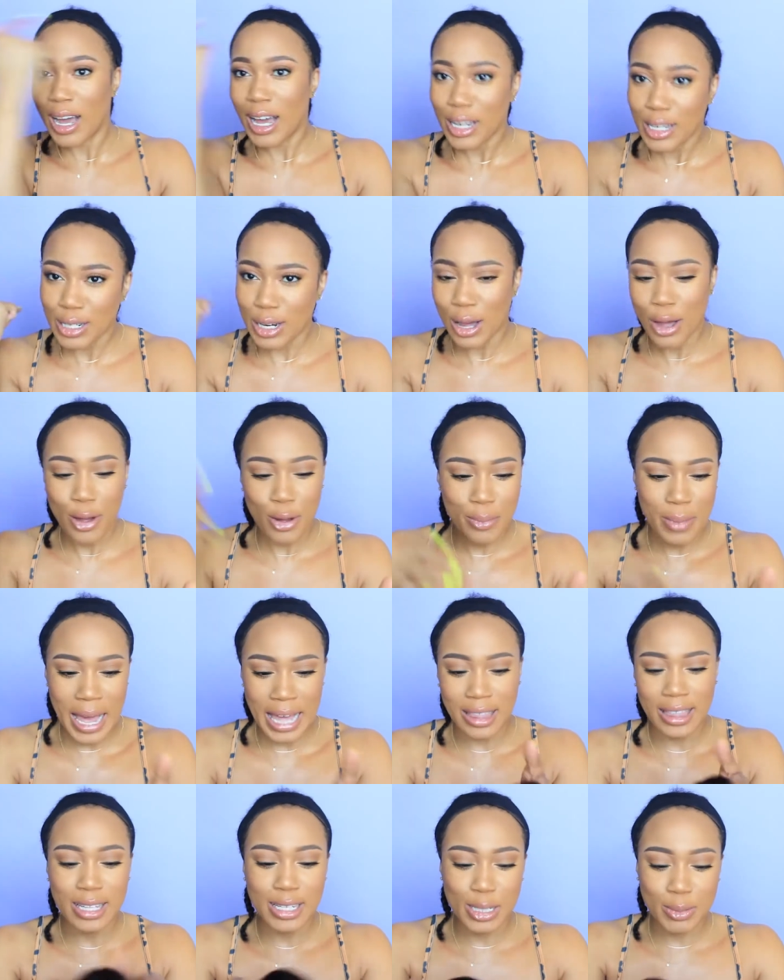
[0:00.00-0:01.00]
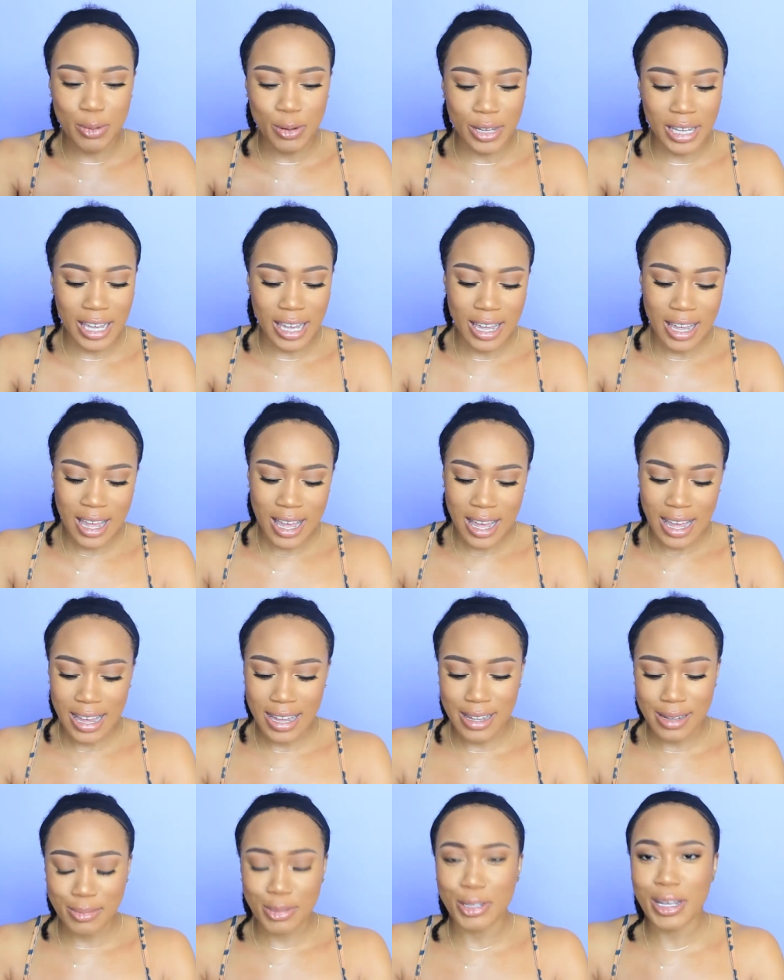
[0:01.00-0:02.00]
a dome at this point
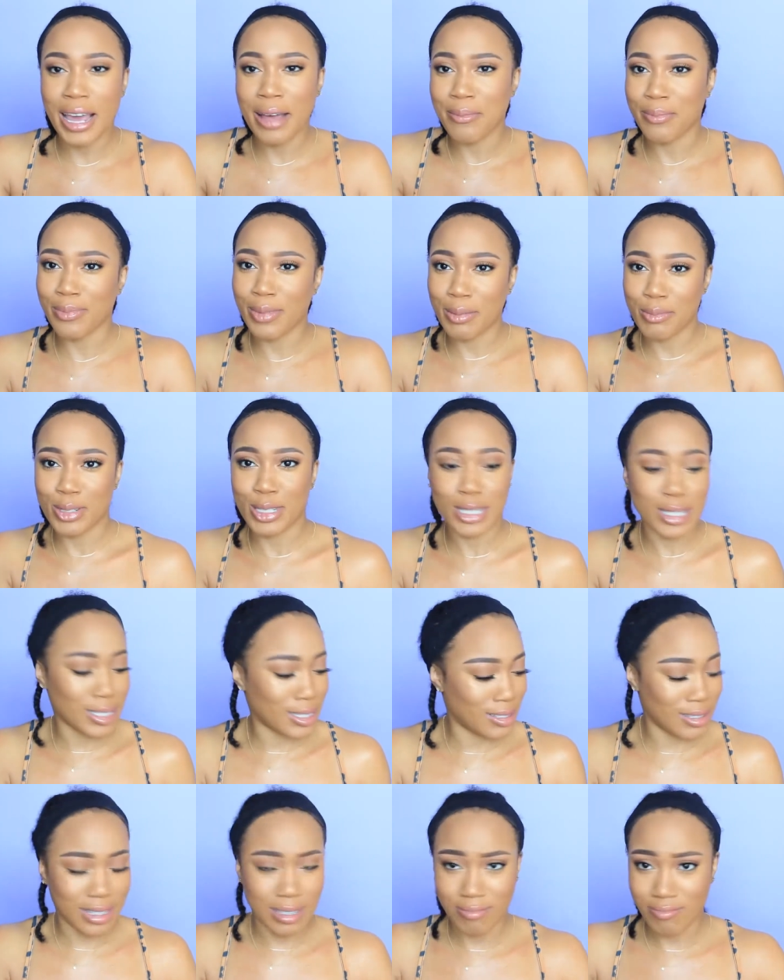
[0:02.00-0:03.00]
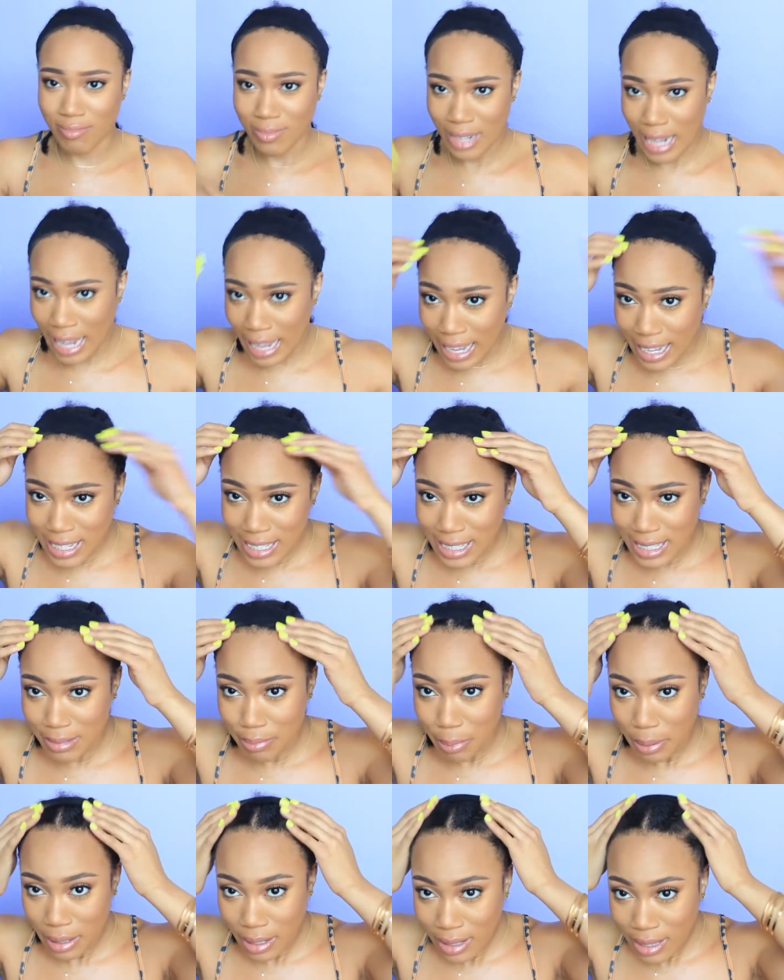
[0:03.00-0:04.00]
um, so yeah I'm just I guess
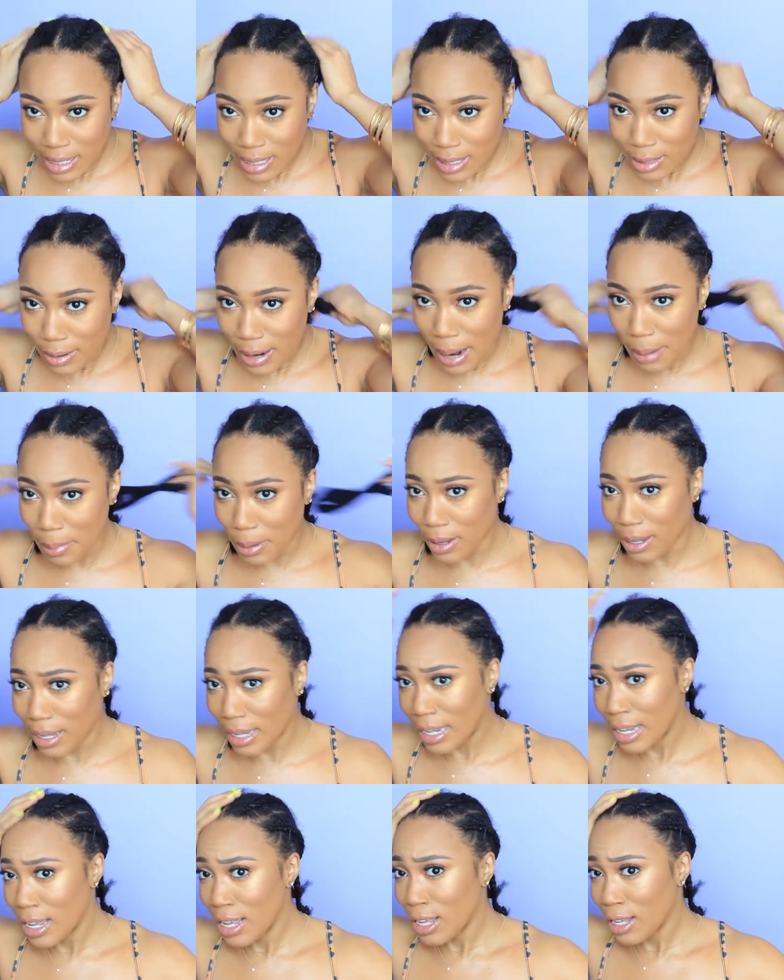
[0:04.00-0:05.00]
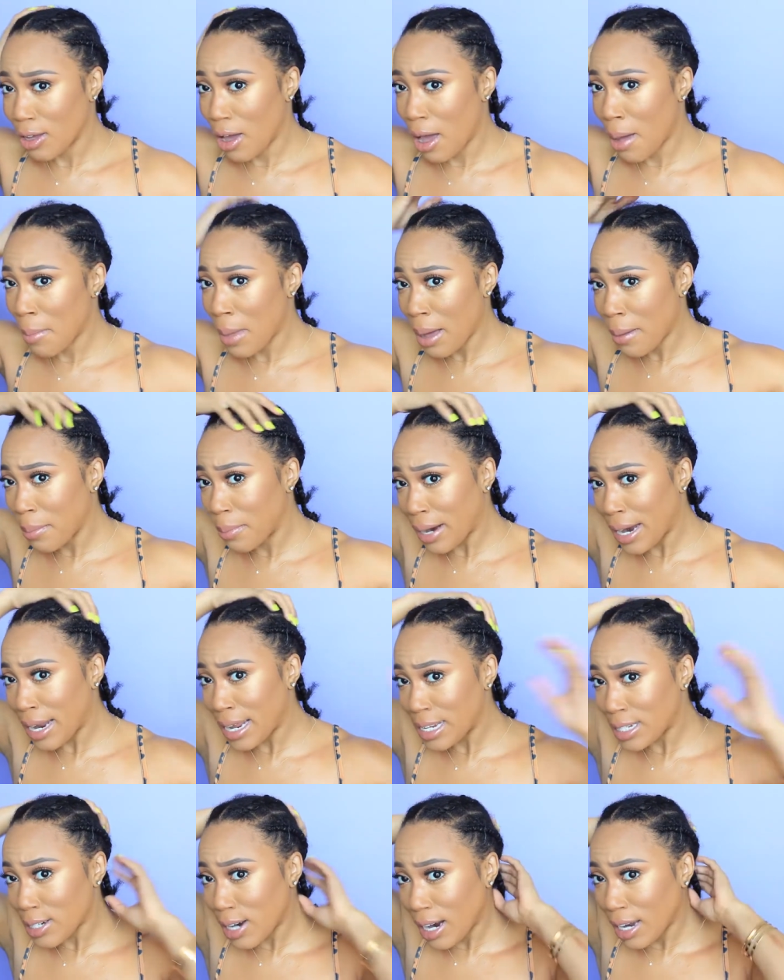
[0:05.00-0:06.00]
put this crap on y'all my
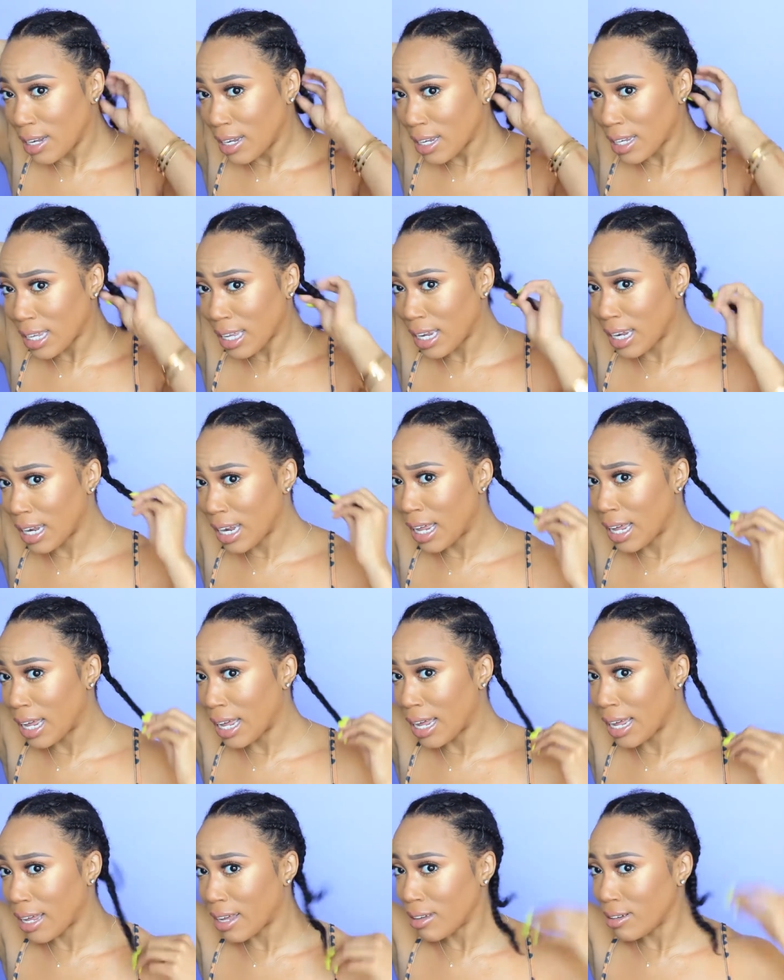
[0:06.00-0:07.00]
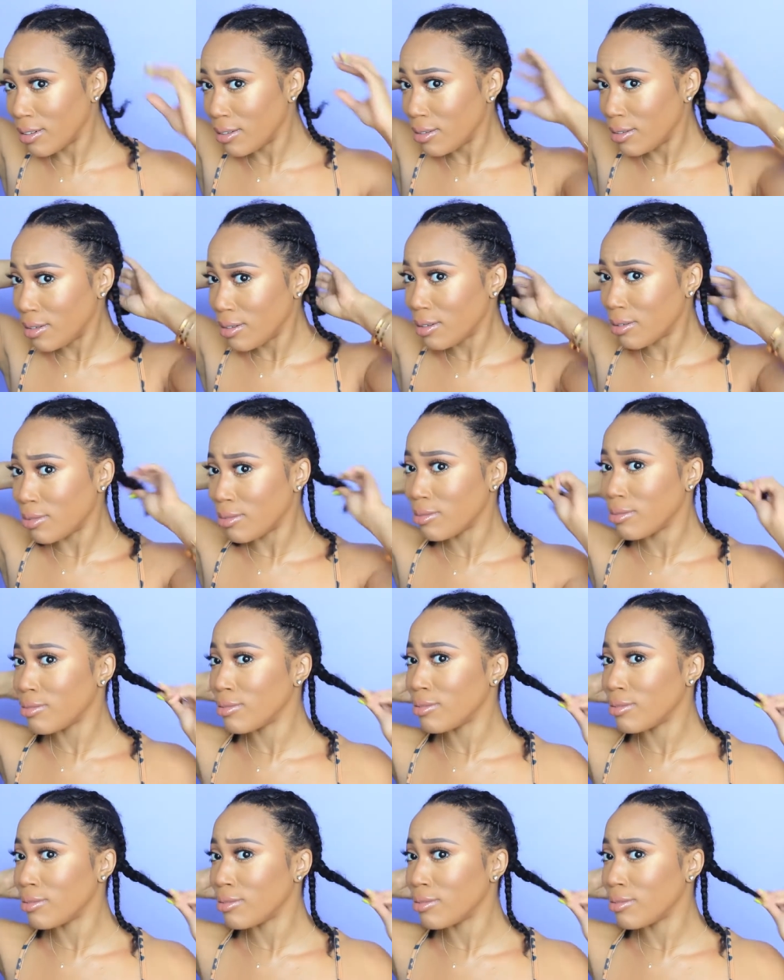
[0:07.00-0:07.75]
braids are looking like oh